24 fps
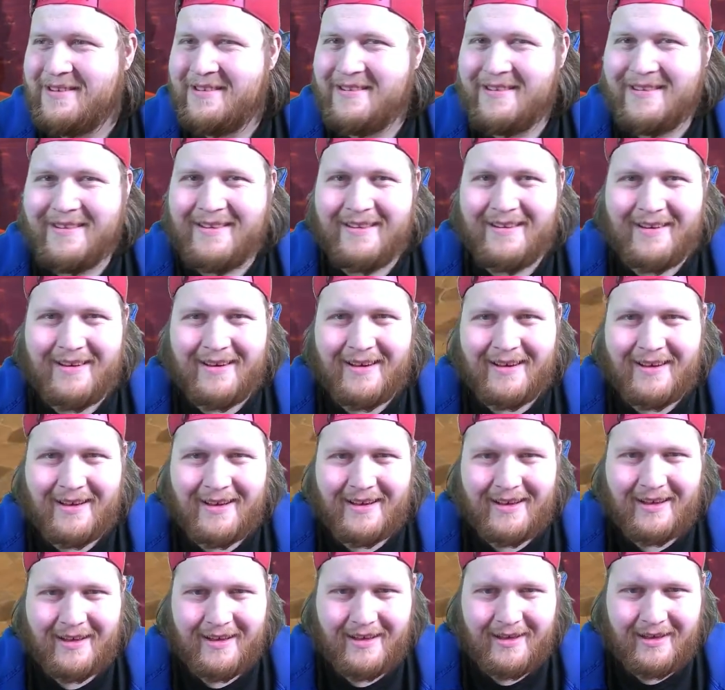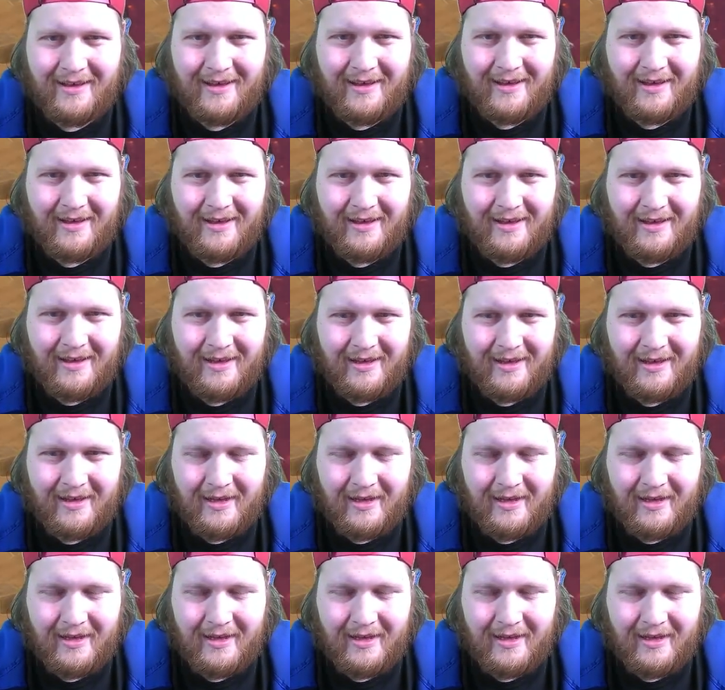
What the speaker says: (silence)